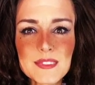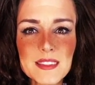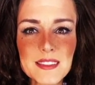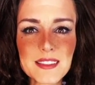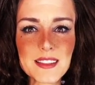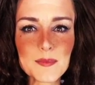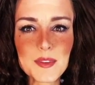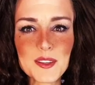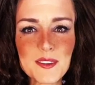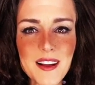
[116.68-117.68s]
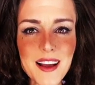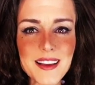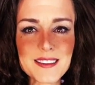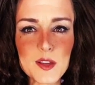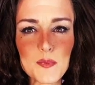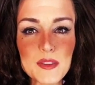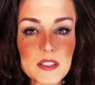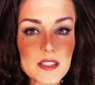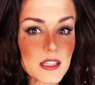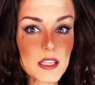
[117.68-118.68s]
Keeping your eyes open just
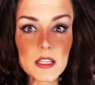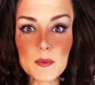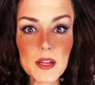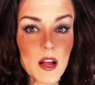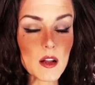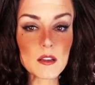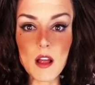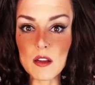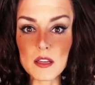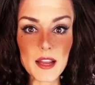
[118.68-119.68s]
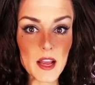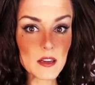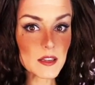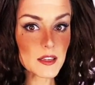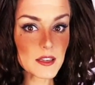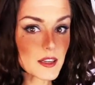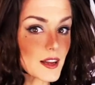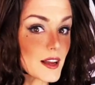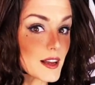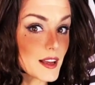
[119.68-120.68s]
a little bit longer now.
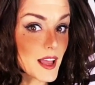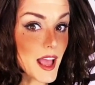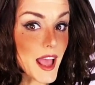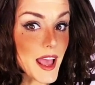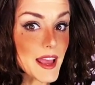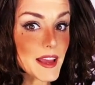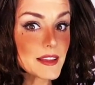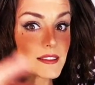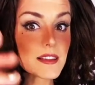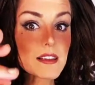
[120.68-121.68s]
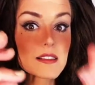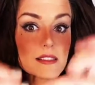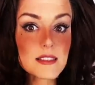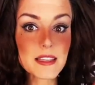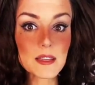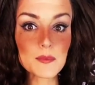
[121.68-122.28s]
And sleep.